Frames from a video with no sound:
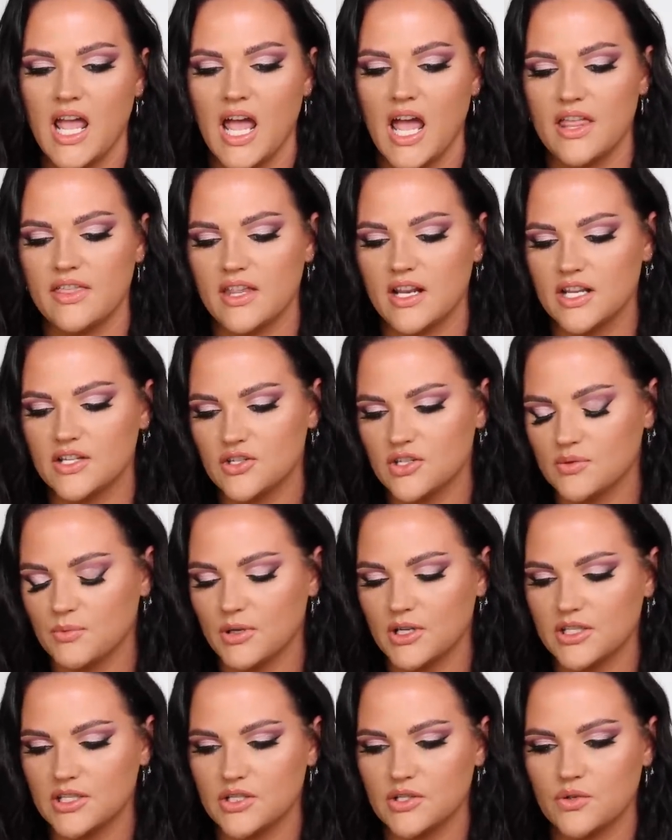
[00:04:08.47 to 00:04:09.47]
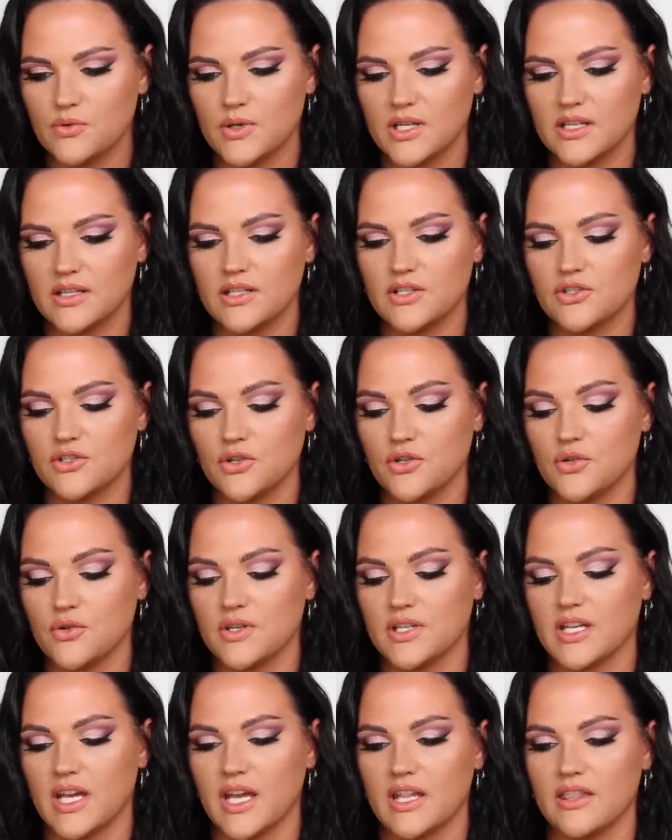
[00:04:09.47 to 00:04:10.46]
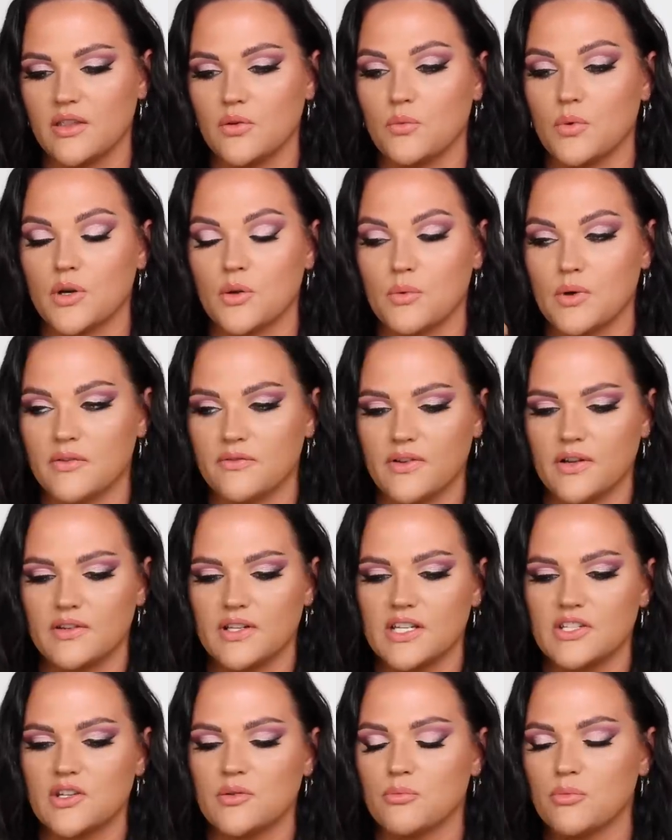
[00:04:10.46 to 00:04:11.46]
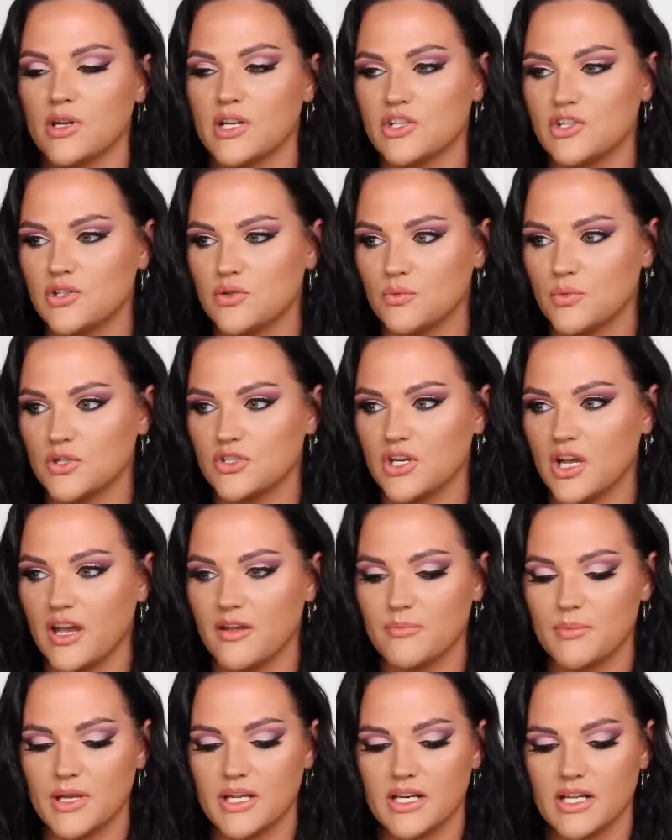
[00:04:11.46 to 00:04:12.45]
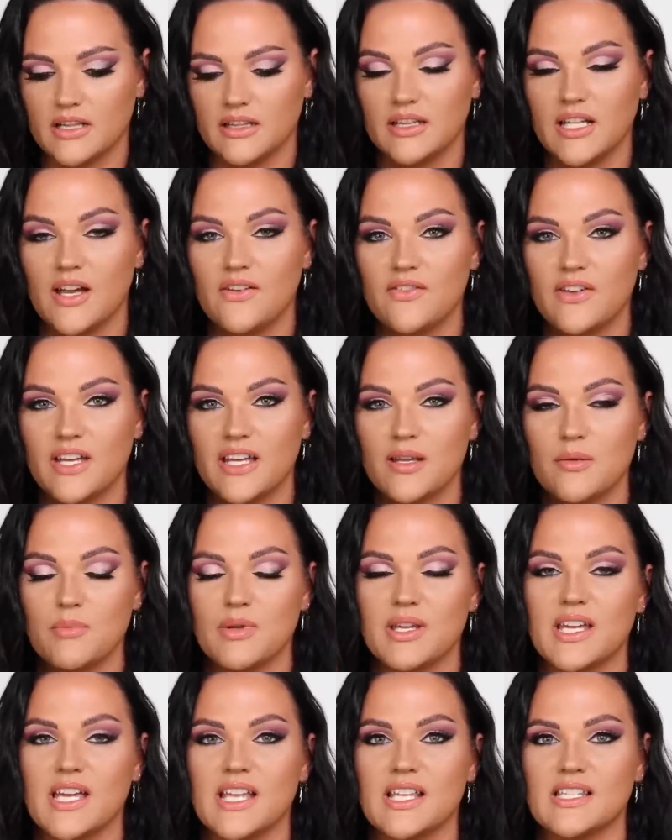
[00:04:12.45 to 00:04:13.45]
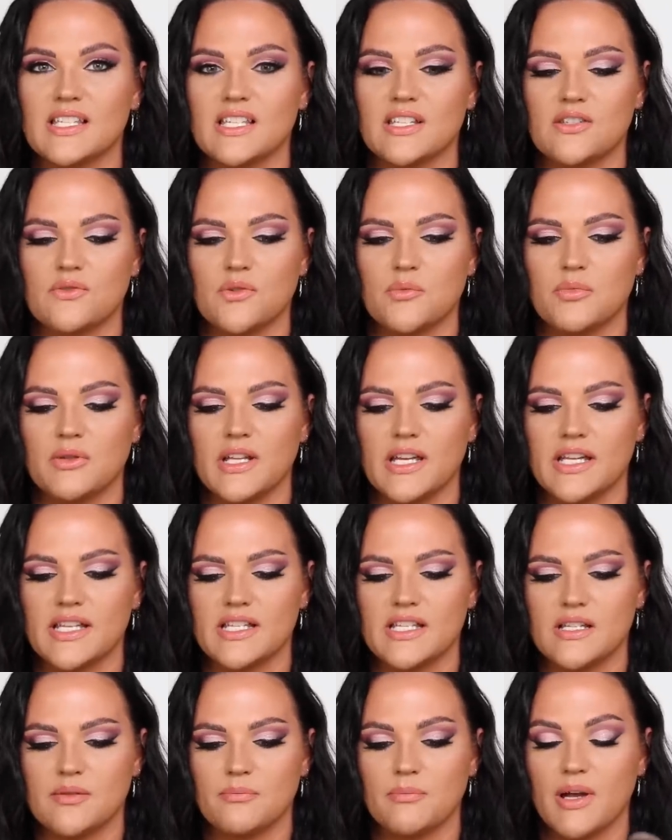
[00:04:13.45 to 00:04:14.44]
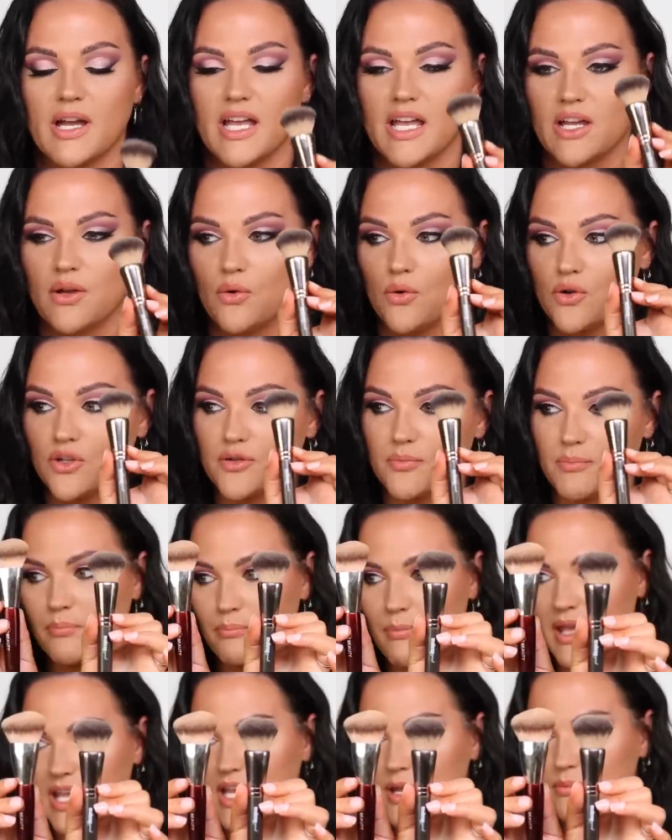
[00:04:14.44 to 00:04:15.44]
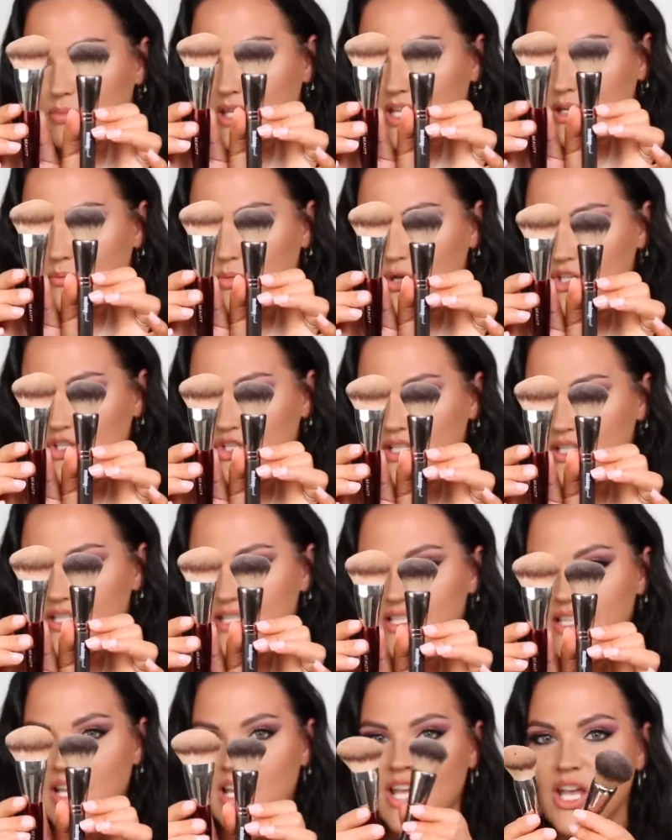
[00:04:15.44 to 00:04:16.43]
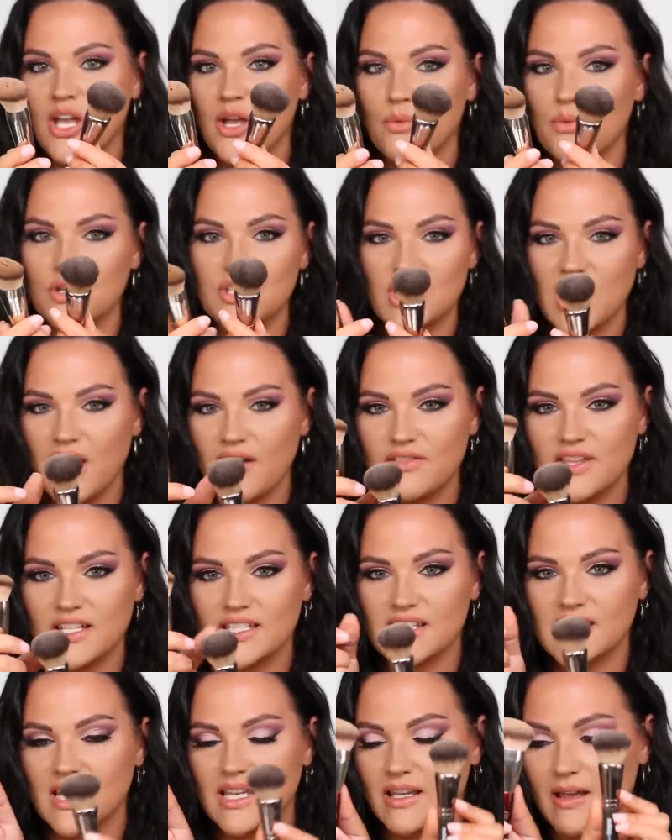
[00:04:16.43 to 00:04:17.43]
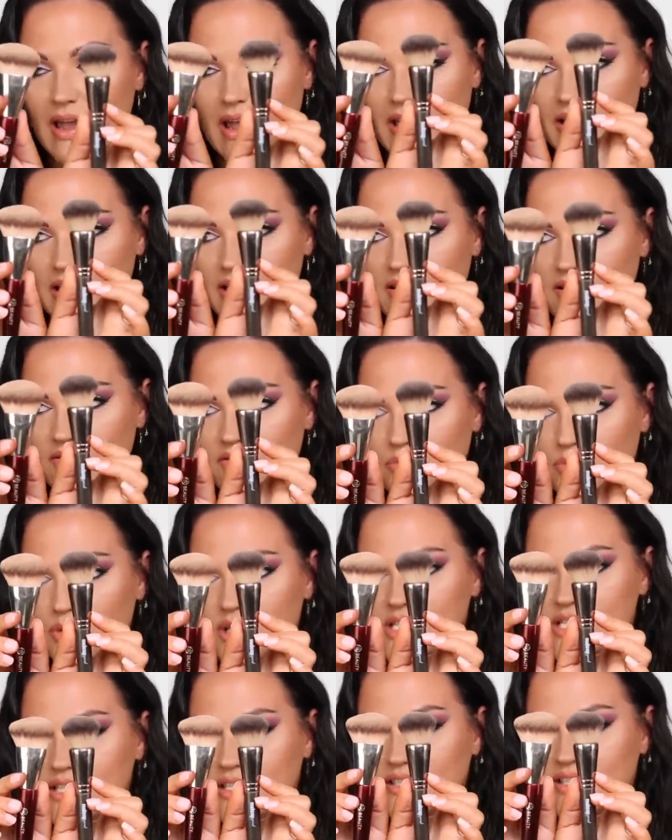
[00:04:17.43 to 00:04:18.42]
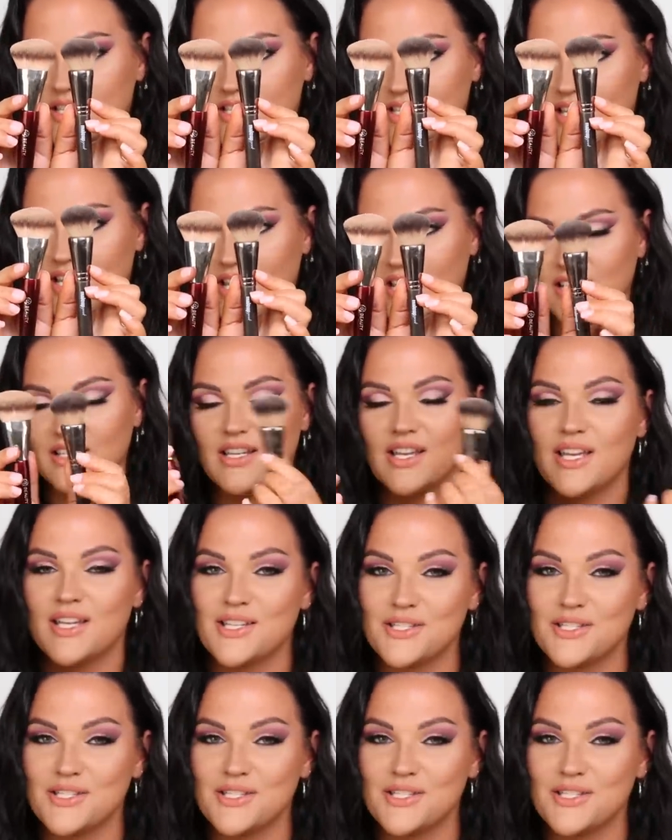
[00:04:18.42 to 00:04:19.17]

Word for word: And then I just wanted to quickly show you again the 101 foundation brush, which I've been loving because it's replaced my old Makeup Geek brushes, which have that same kind of bristle design.